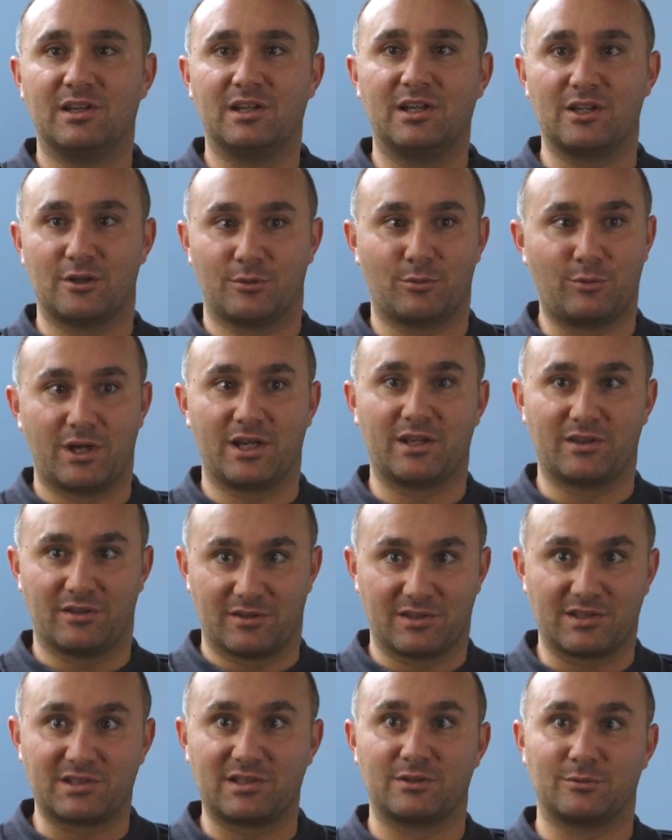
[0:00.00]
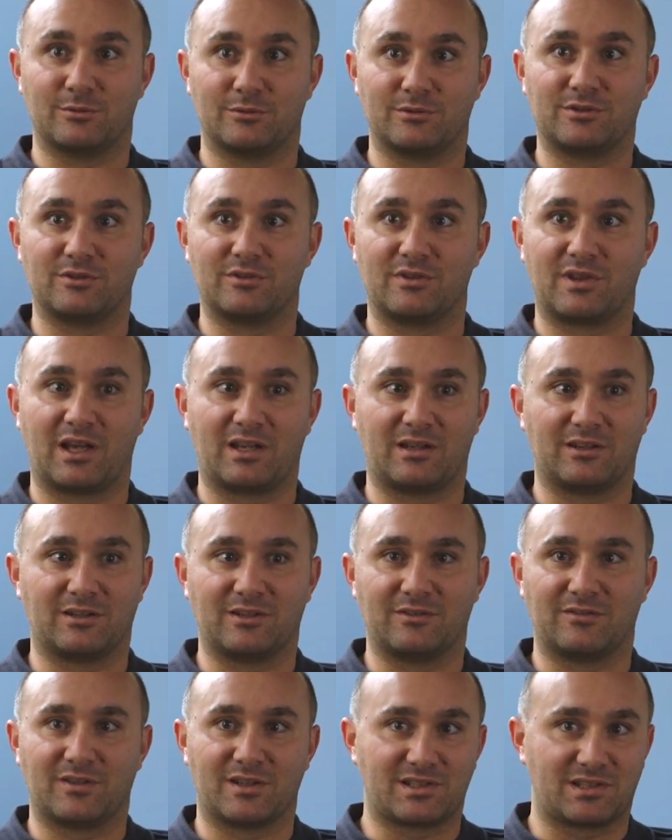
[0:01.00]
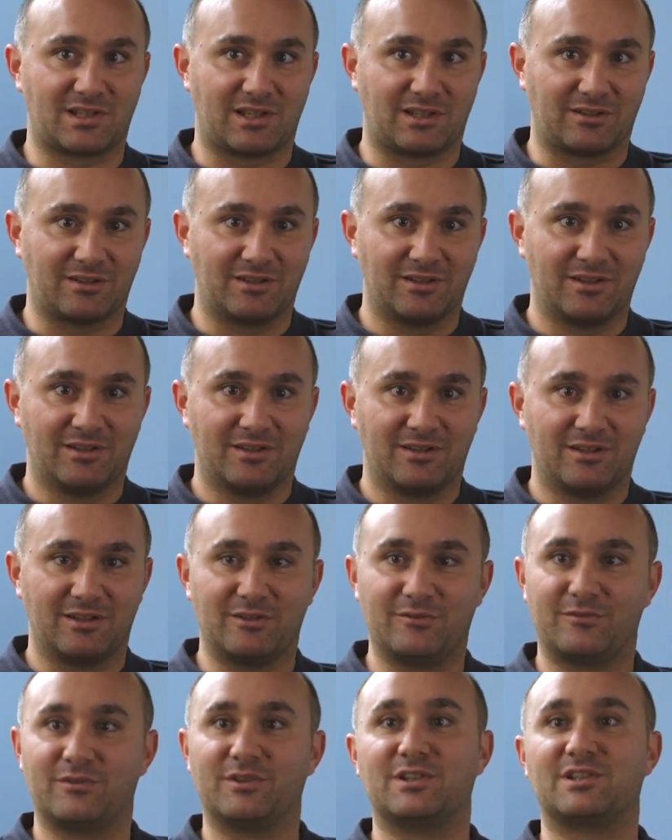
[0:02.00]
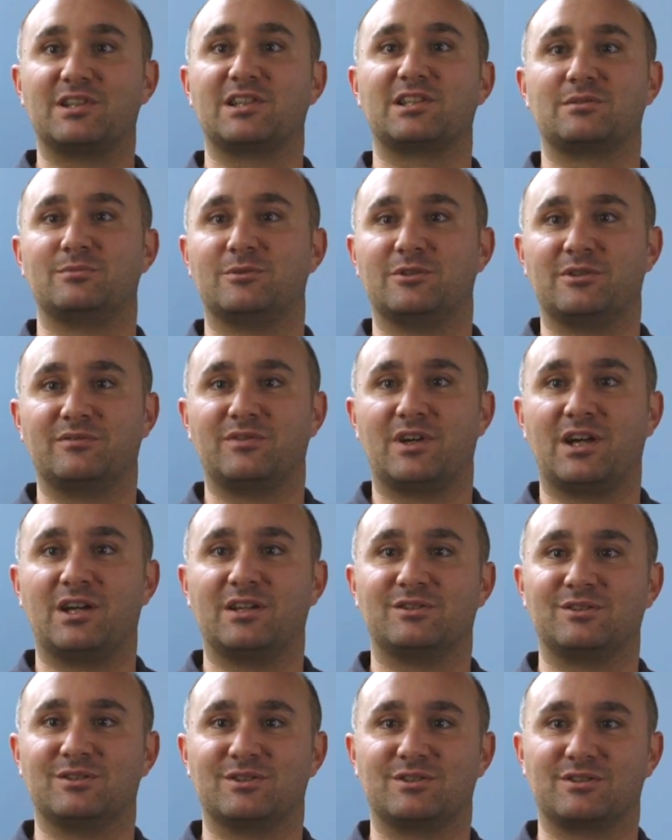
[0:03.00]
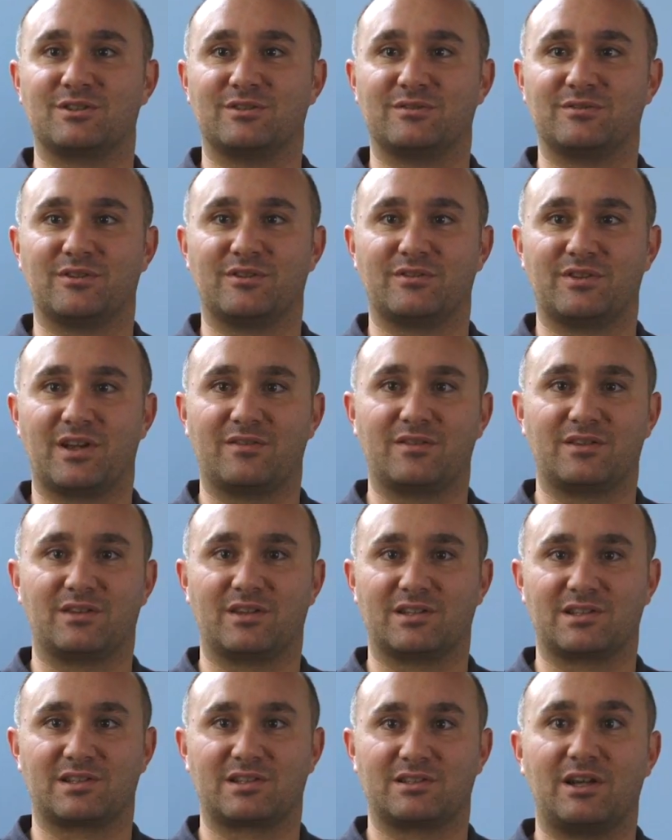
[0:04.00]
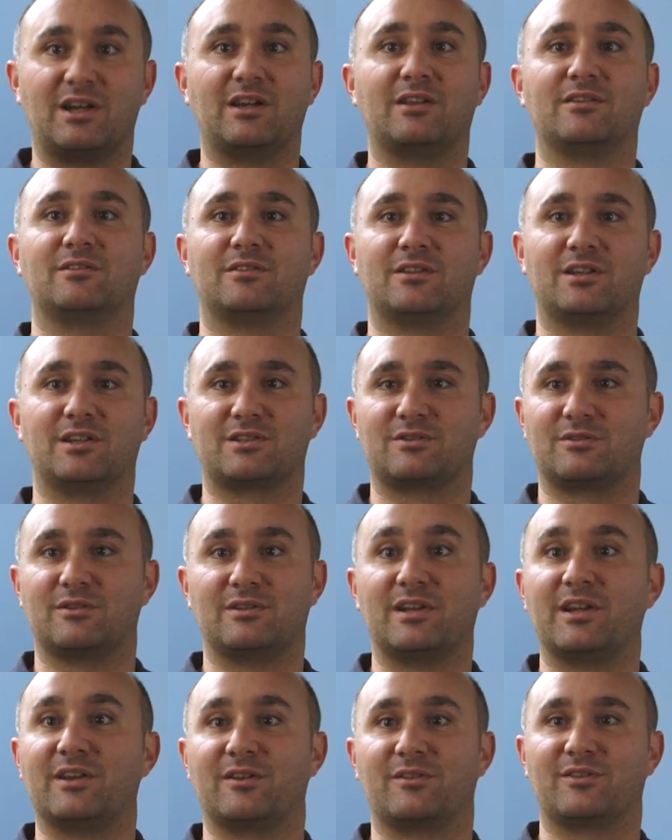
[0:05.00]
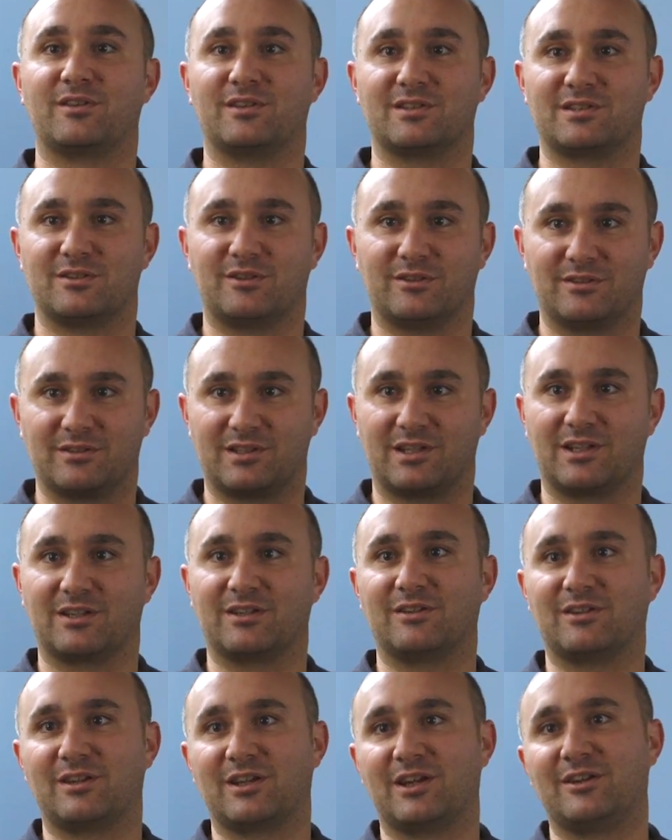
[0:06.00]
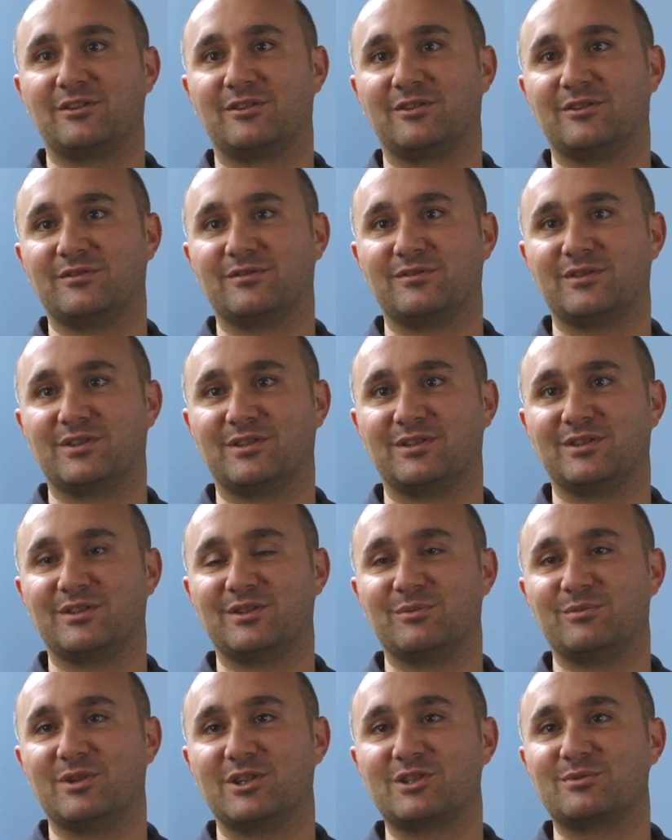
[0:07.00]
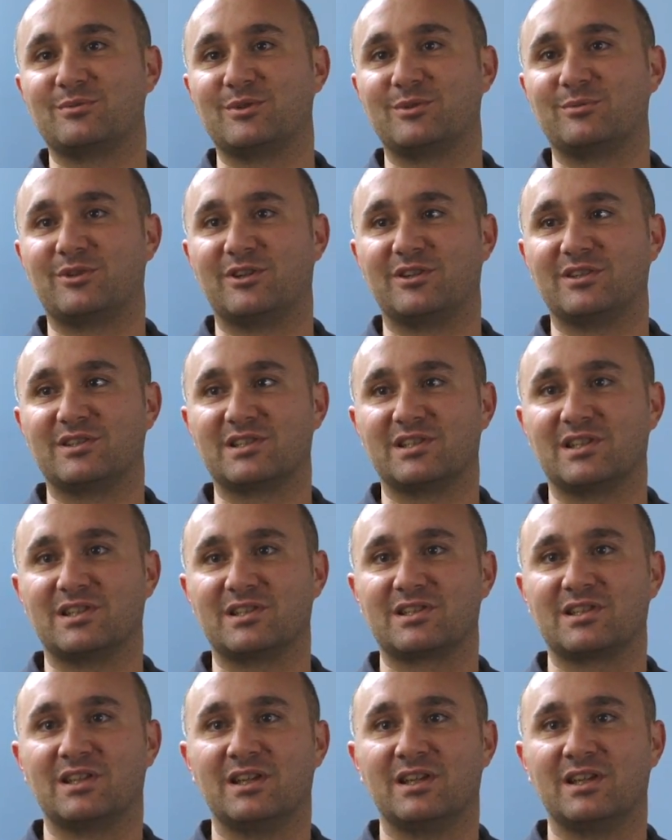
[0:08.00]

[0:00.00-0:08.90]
in a way that this thing will do that and give us that infinitesimal advantage of having that slight extra length that's not taken account of in the measurement process.